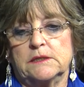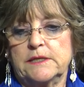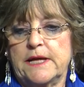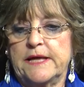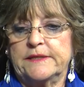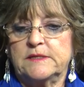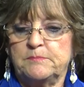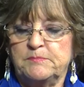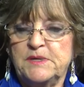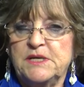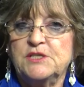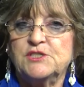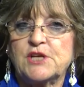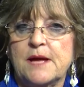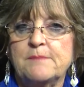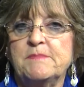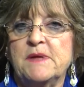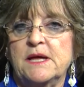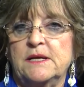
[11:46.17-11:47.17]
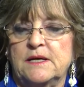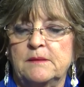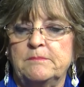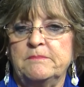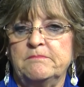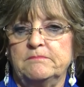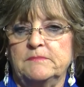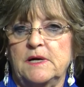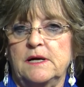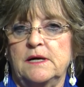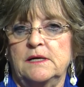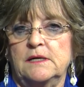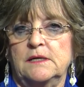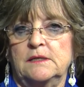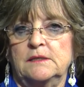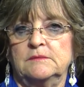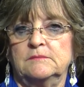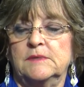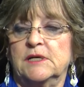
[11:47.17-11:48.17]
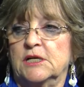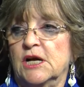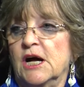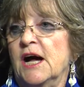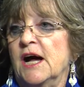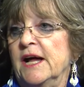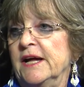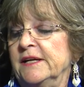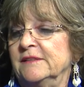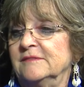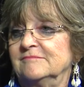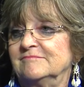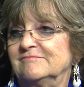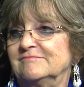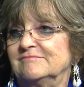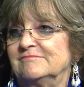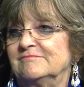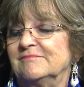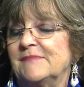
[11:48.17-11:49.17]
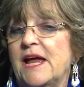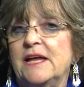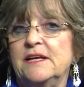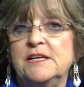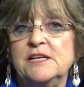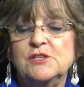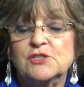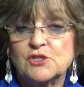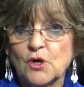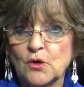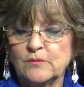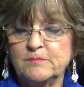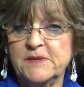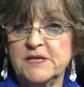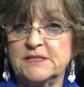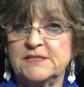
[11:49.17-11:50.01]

at the beach, I met a, uh, a guy, and he showed me